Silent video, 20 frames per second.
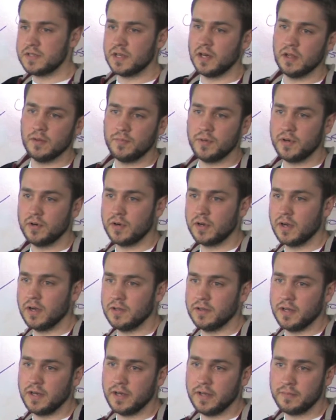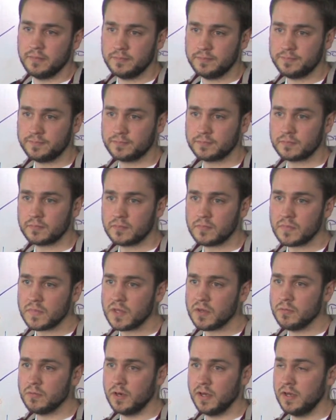is all appearing online,
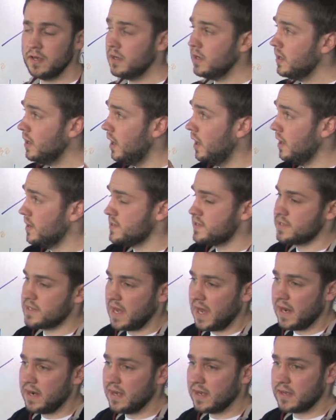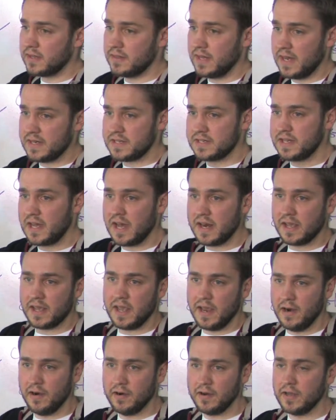right? That
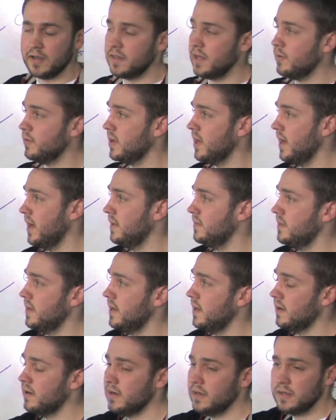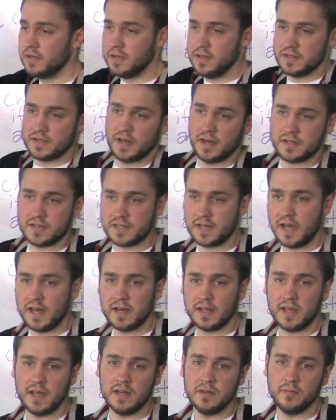static area that we had there is not
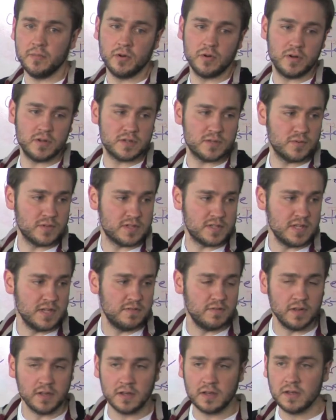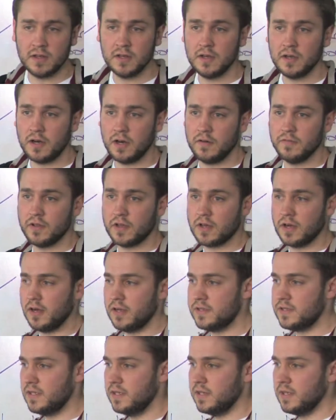static anymore. It's receiving all the
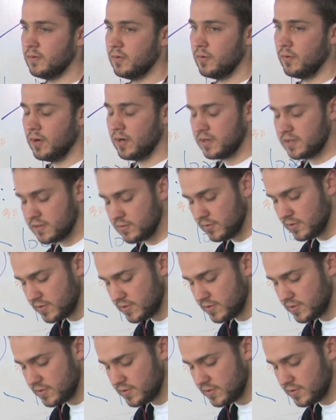content that we wanted to